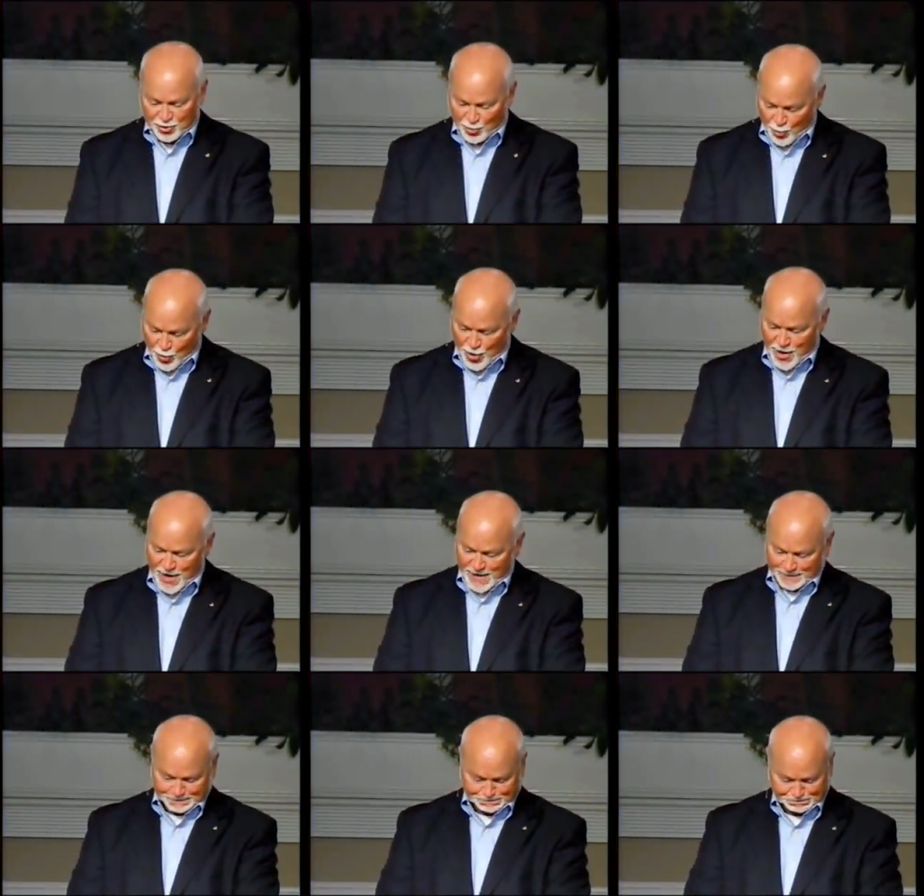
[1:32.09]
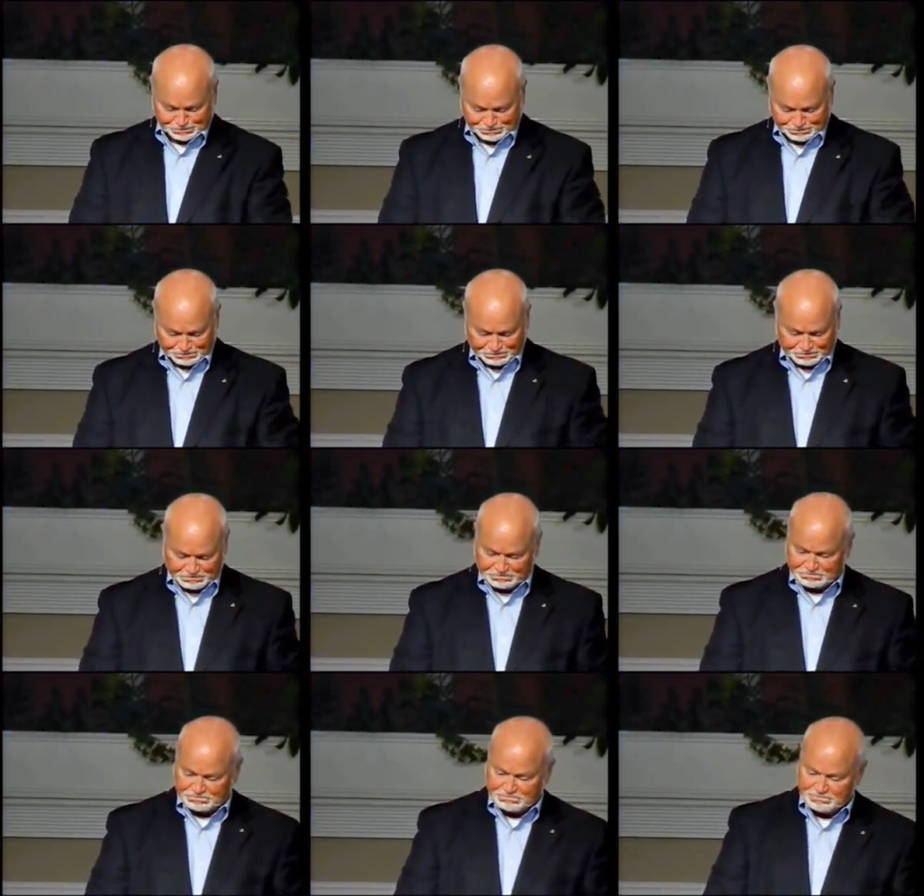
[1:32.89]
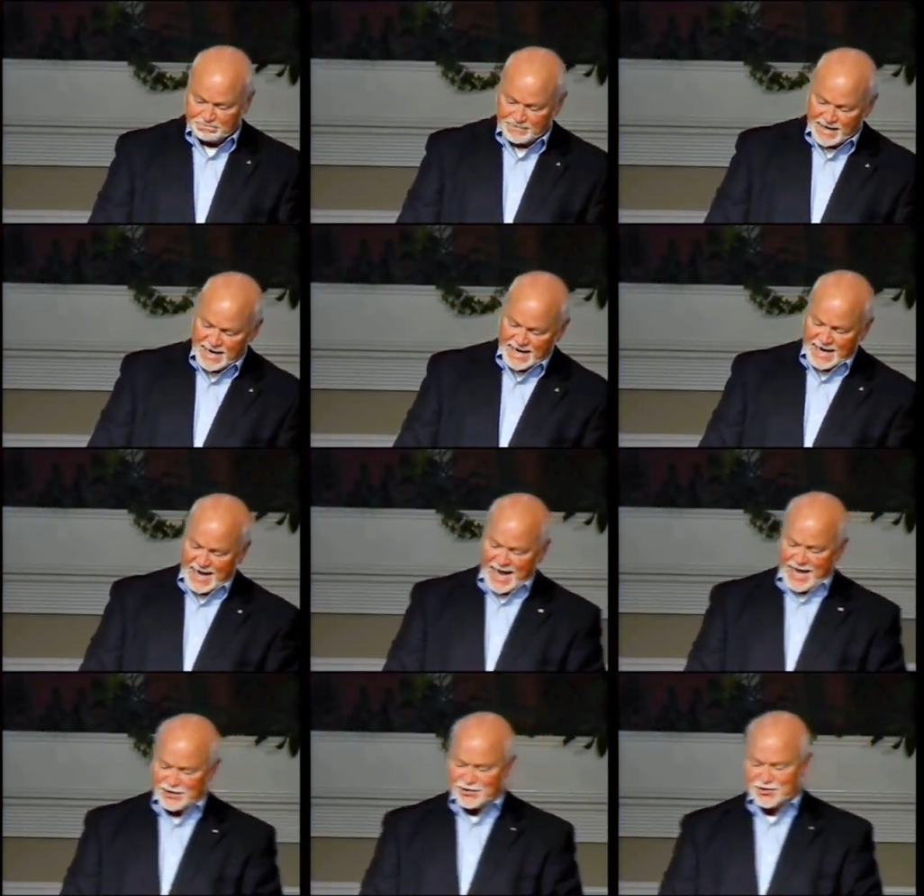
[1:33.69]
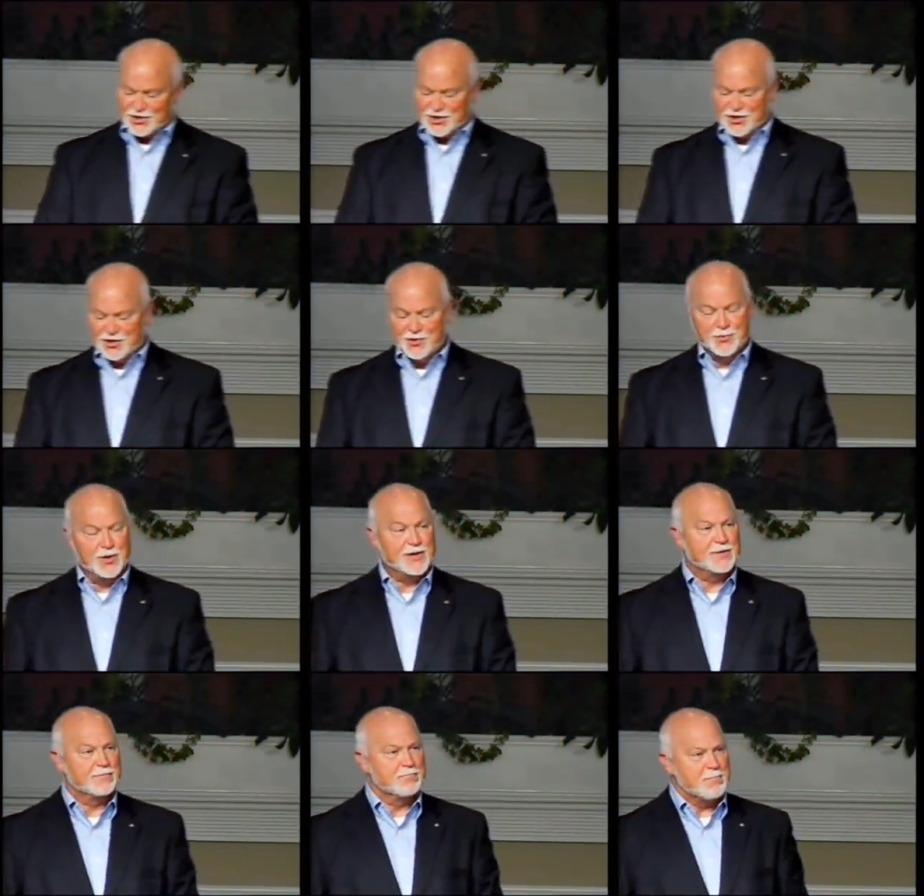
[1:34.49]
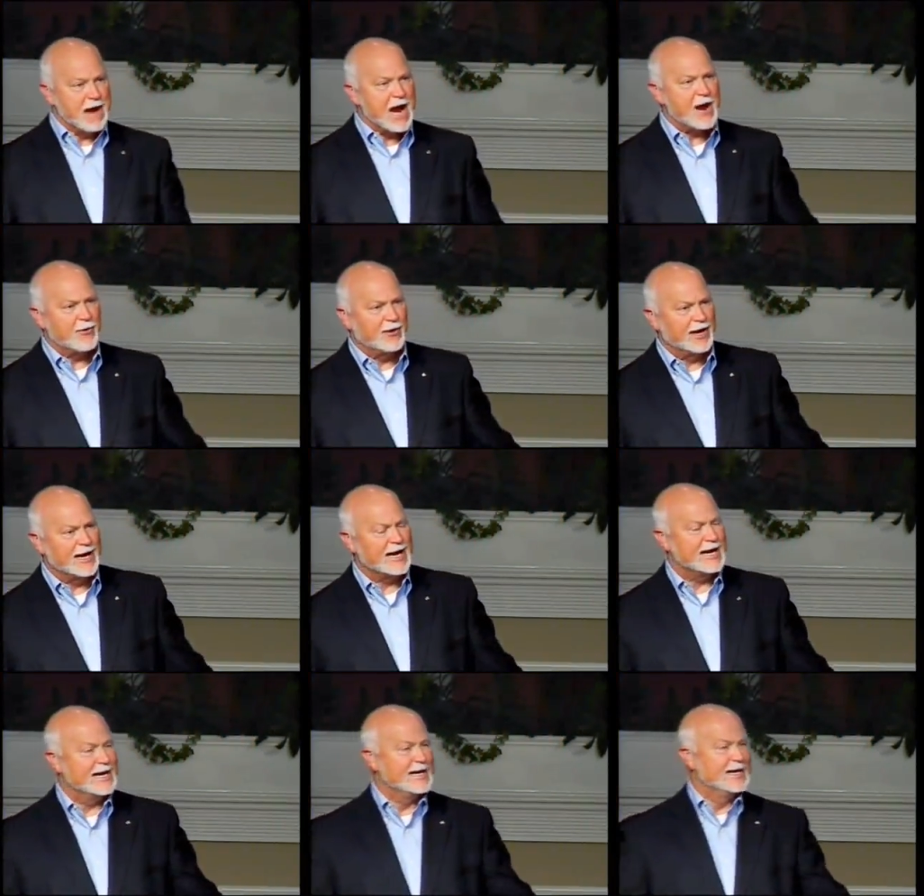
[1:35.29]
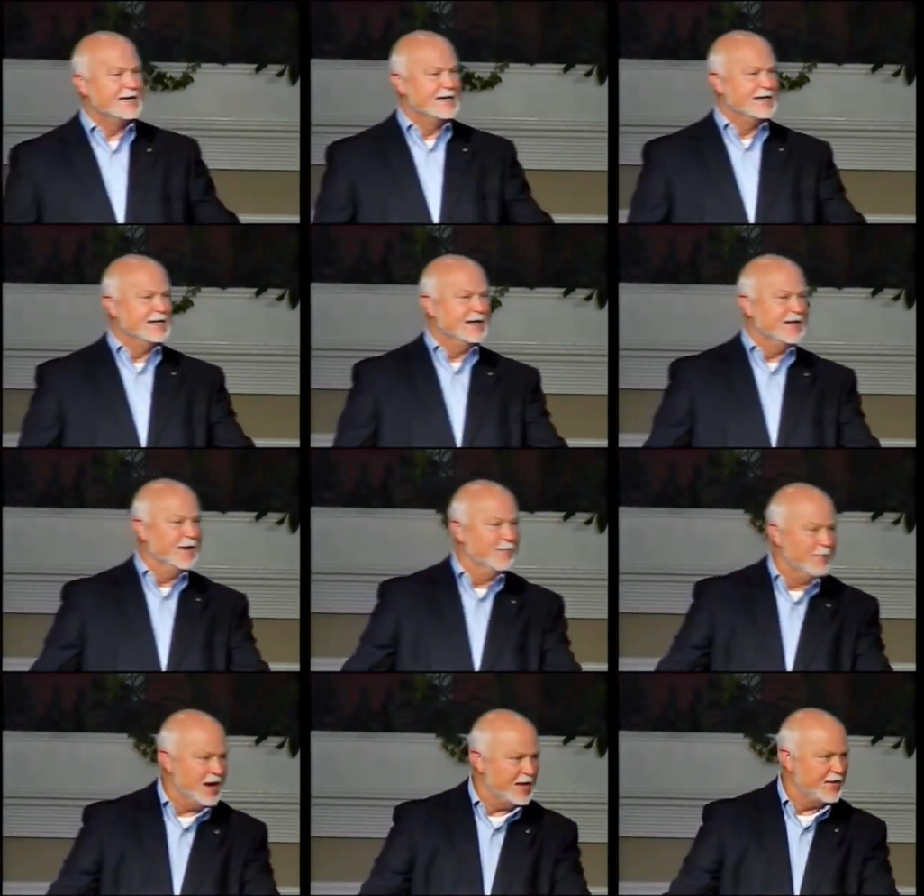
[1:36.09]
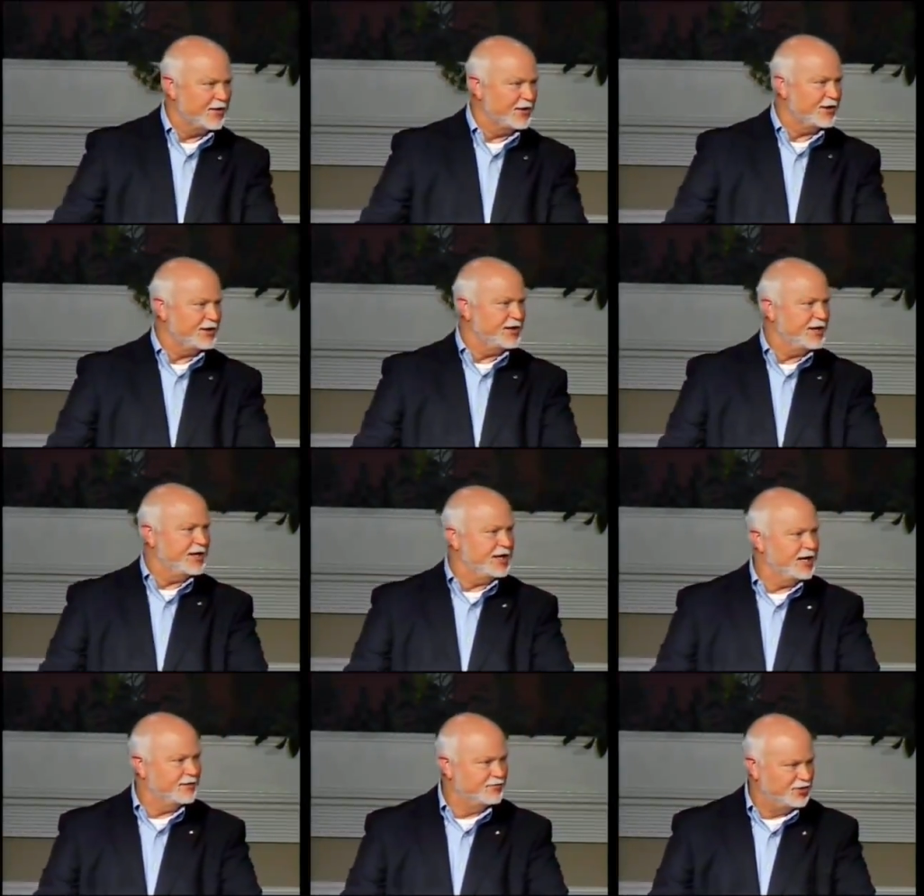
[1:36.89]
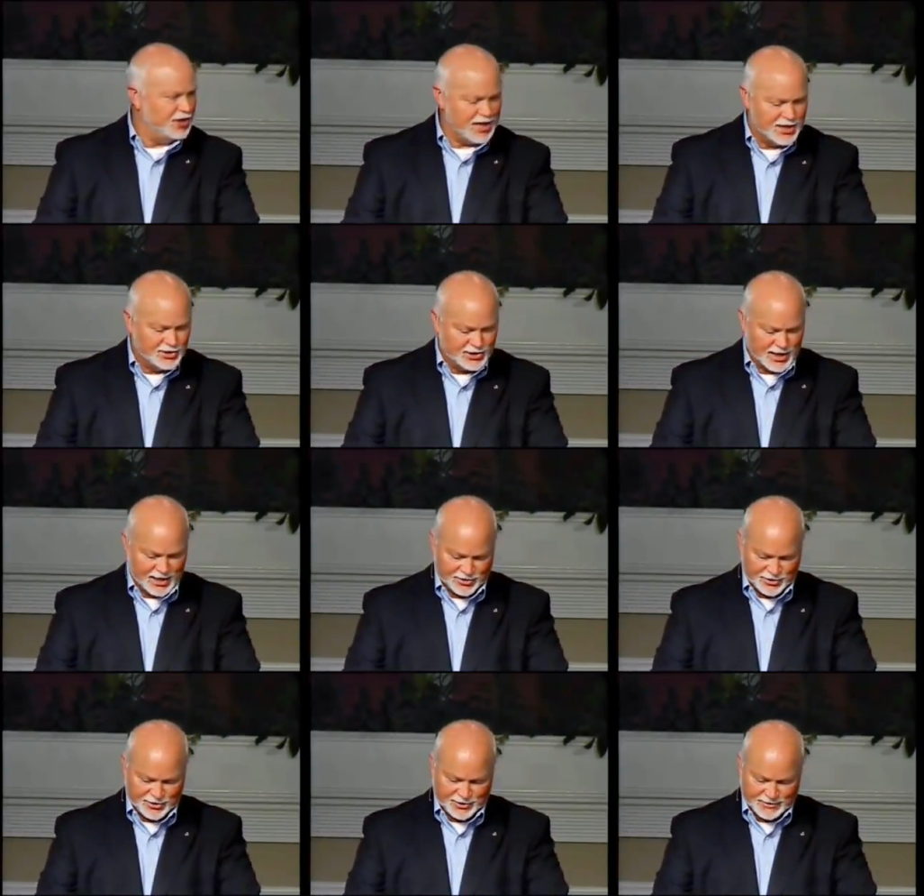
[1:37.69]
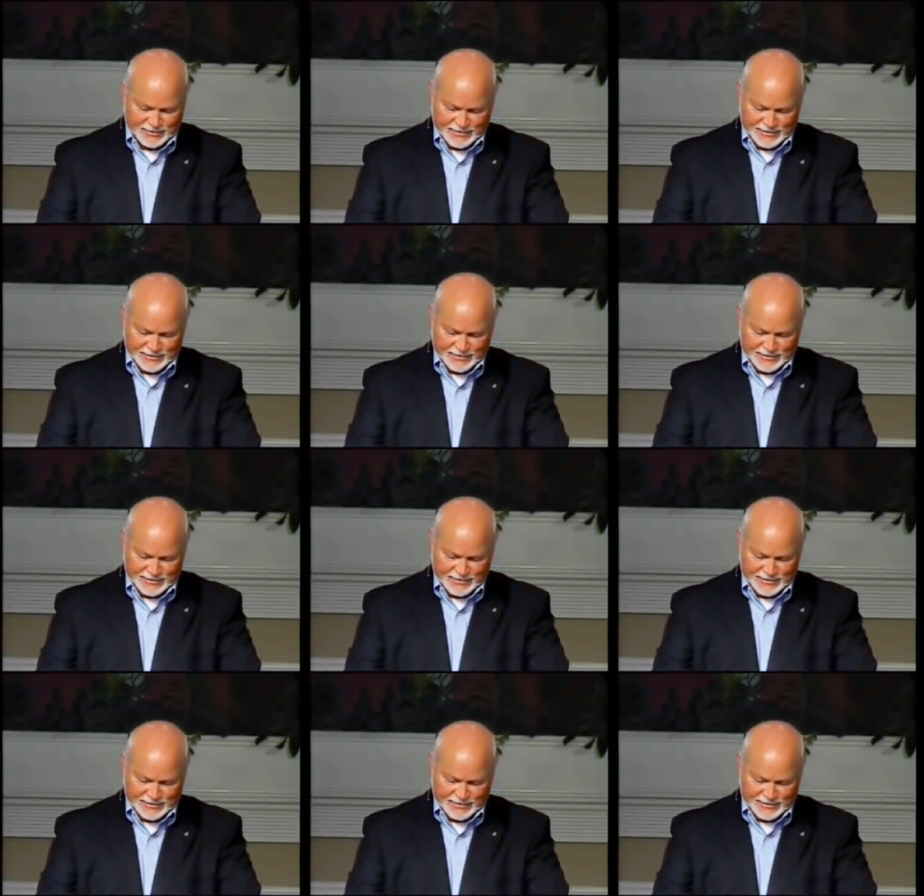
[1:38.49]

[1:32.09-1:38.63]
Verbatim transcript: 1. And it has to do with Mary, the mother of Jesus.